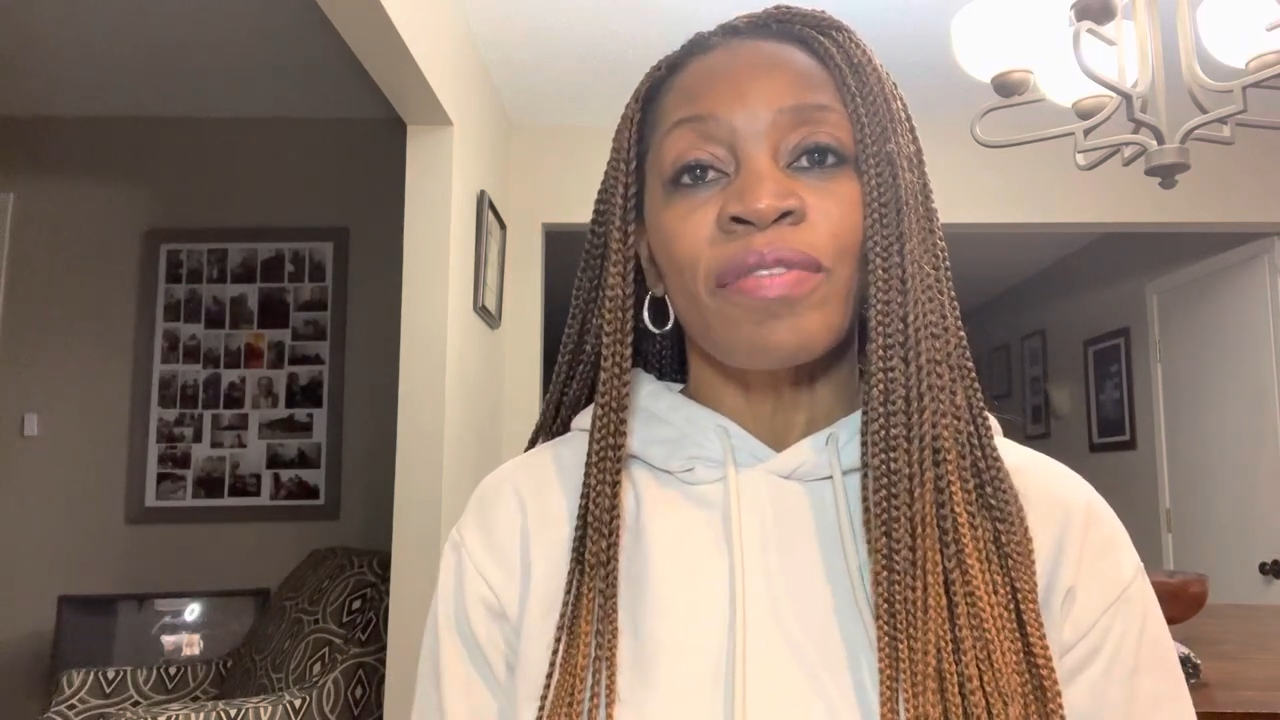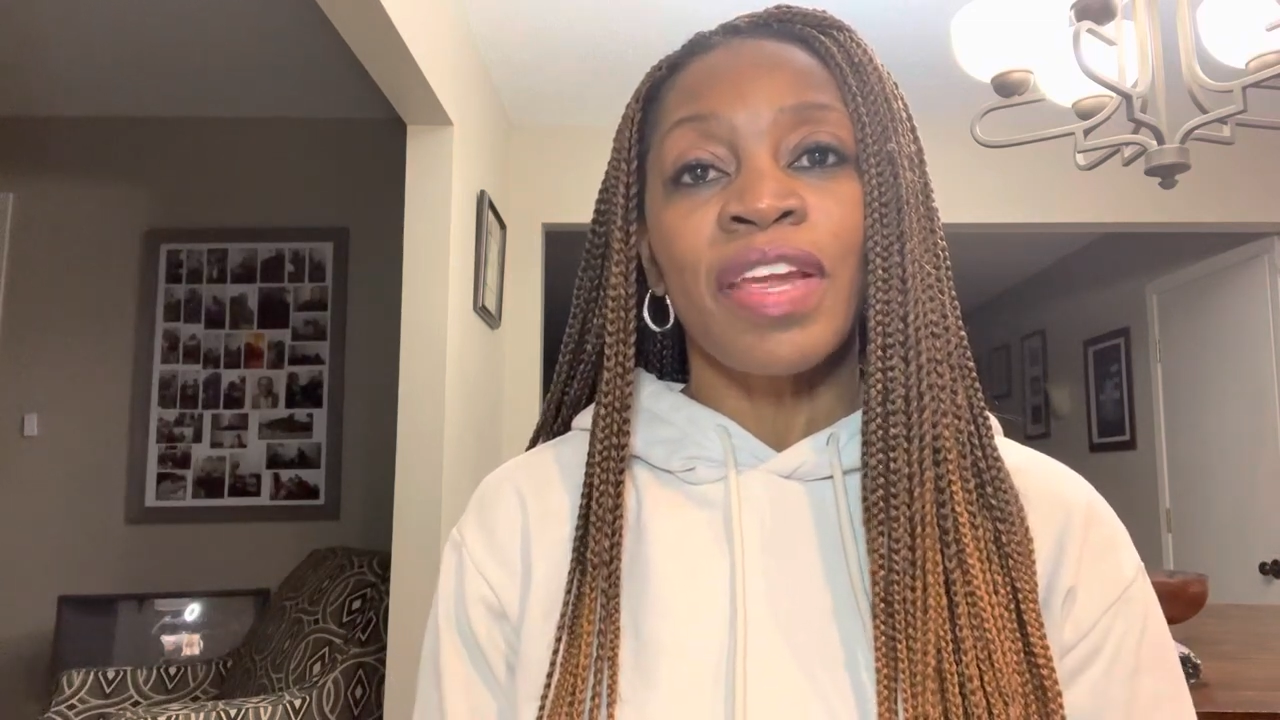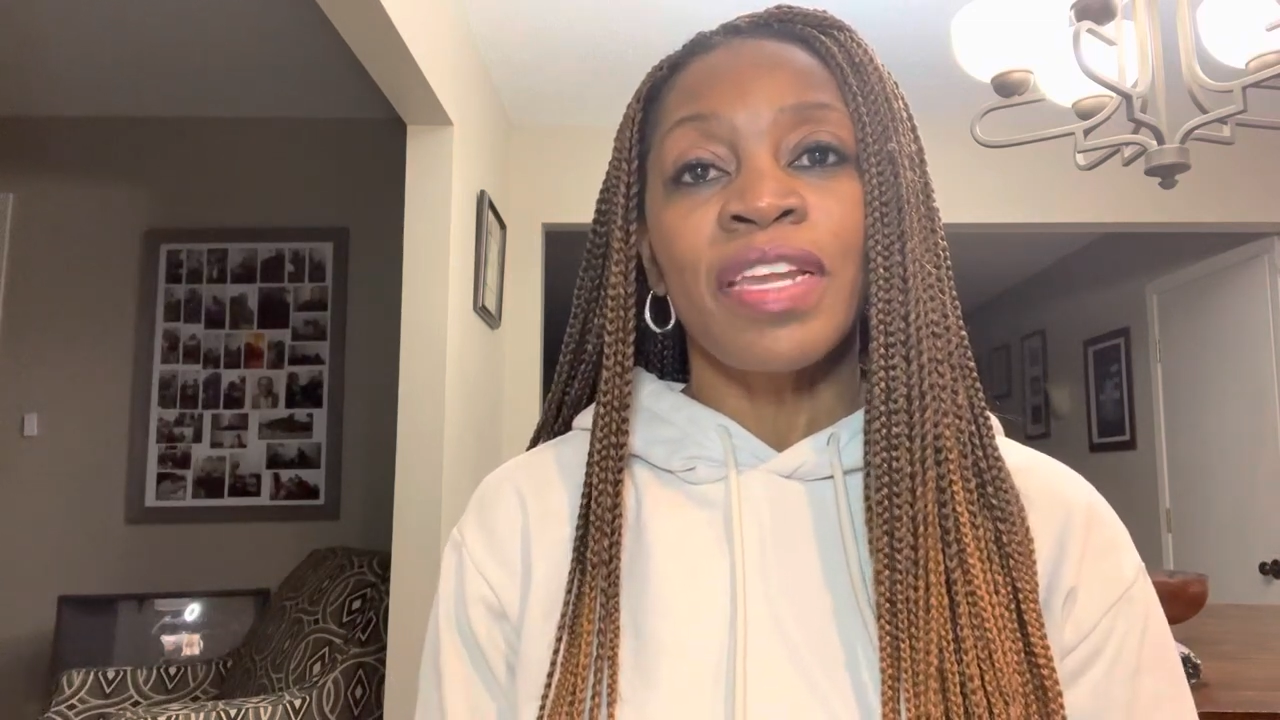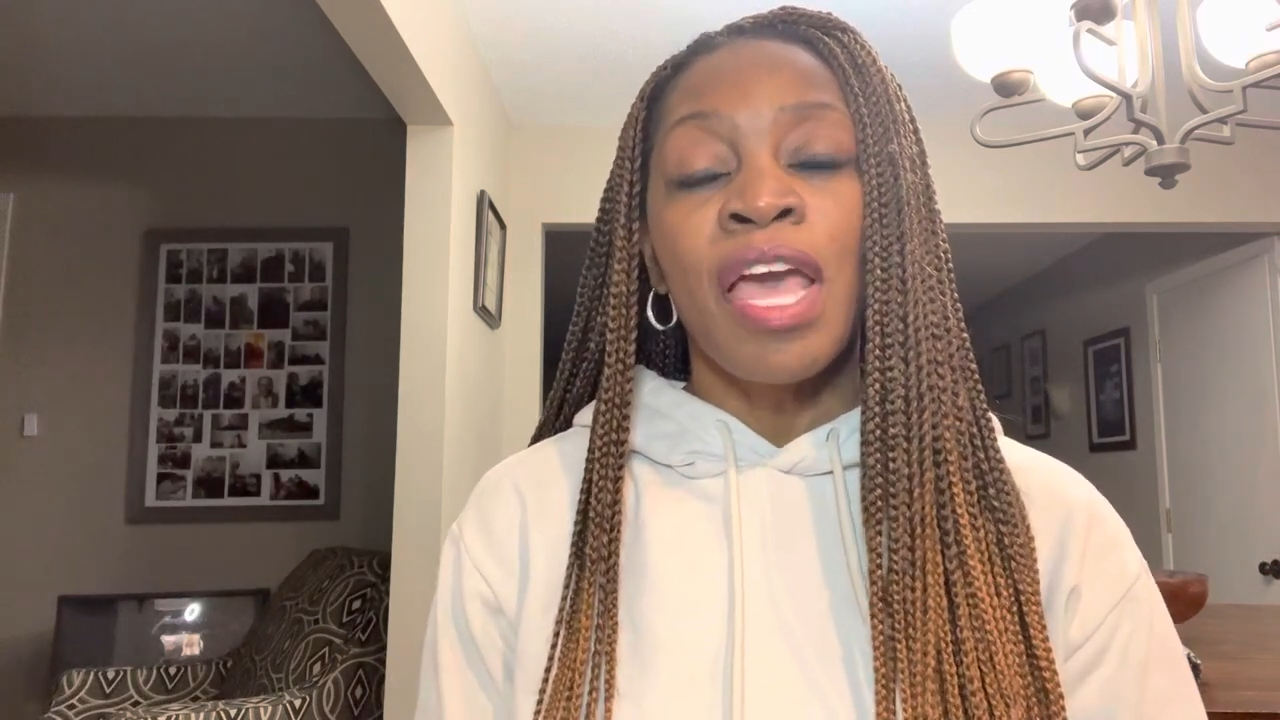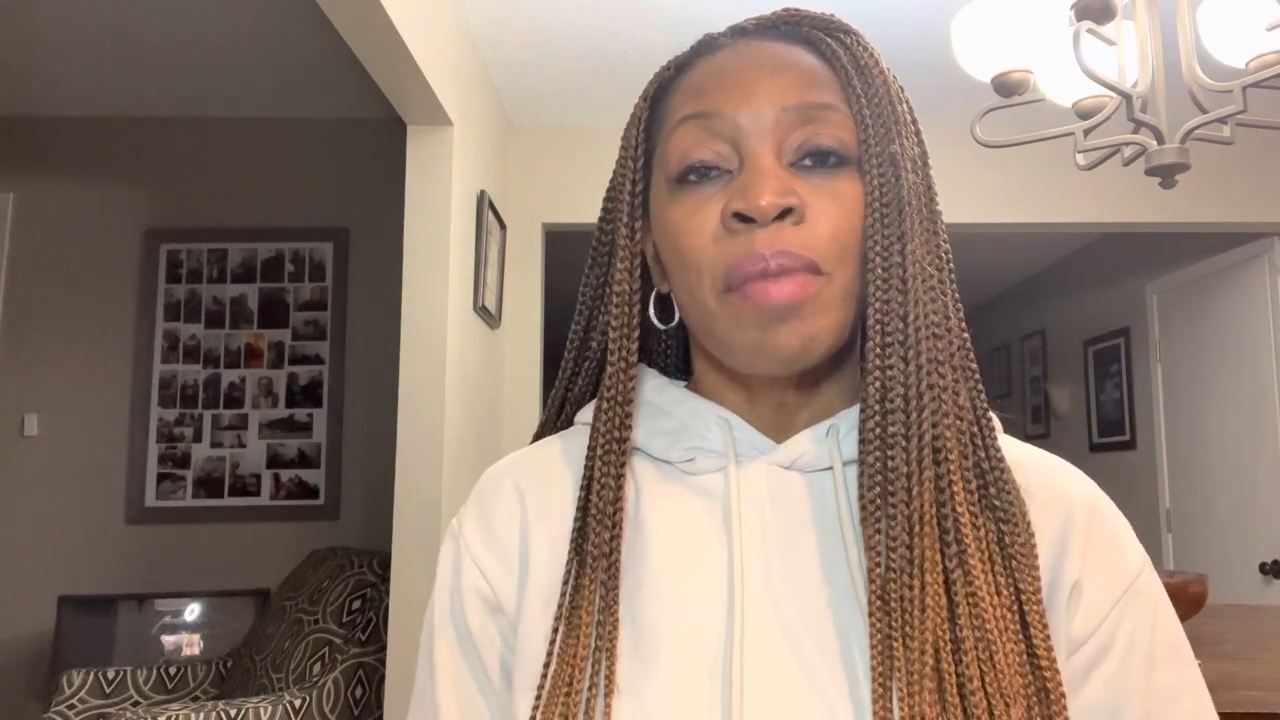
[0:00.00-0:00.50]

right